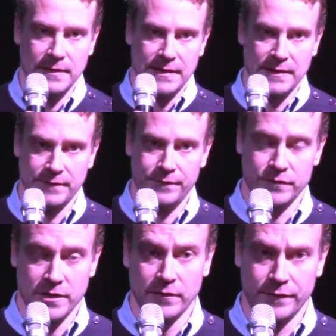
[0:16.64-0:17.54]
a
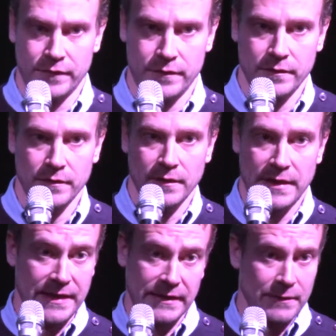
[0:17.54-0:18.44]
photographer,
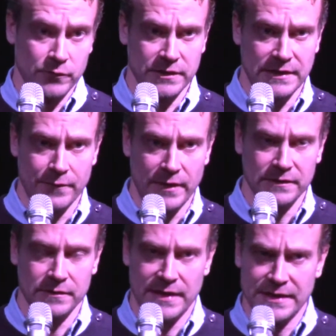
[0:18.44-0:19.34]
and there was a
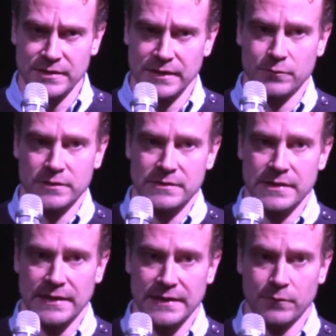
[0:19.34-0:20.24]
director. Actually,
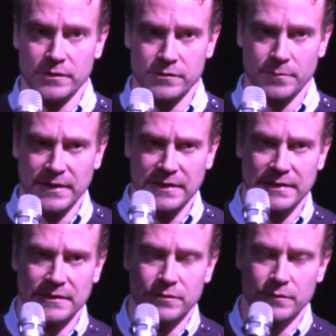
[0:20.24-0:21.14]
the idea was to make it
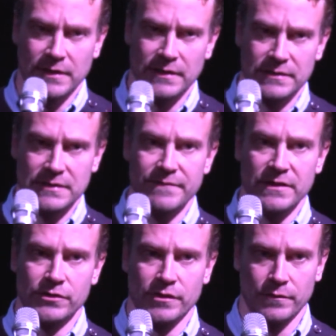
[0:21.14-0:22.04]
into a
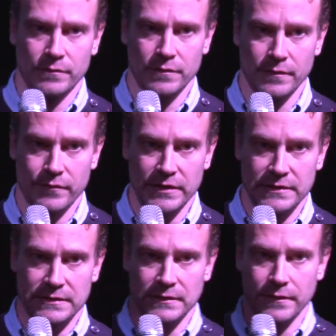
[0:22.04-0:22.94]
TV show,
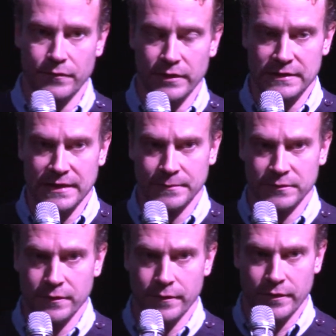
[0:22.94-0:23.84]
three
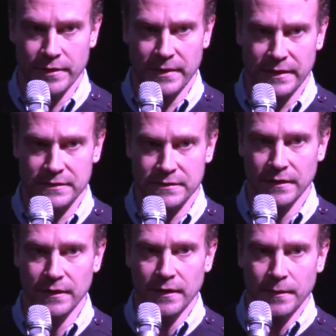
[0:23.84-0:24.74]
times 30 minutes.
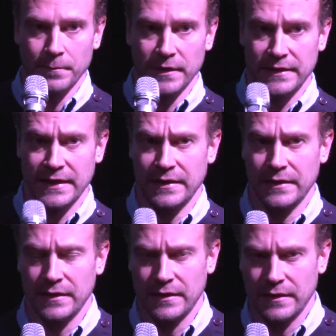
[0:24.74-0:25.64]
But then
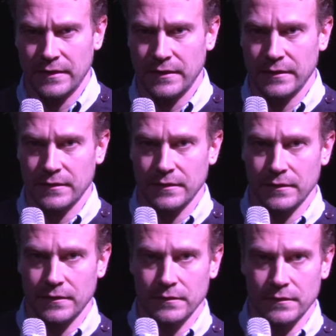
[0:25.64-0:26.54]

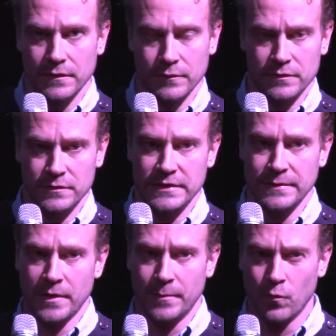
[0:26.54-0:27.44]
the
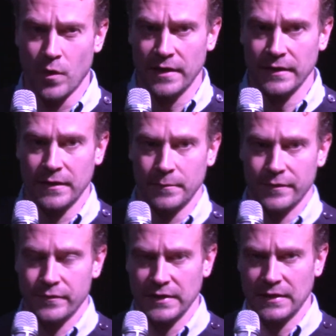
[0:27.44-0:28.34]
team number 1 and number
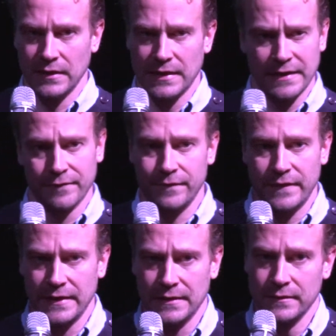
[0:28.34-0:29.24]
3 kind of
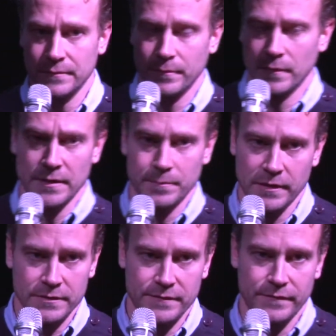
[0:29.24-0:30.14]
failed, not
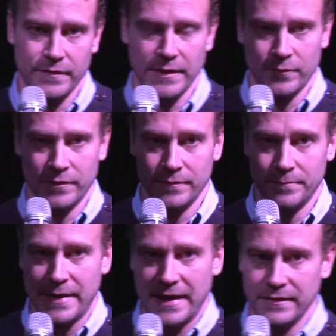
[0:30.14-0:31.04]
because they were
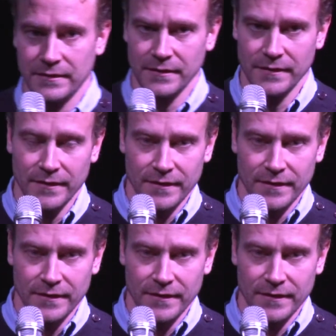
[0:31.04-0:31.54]
bad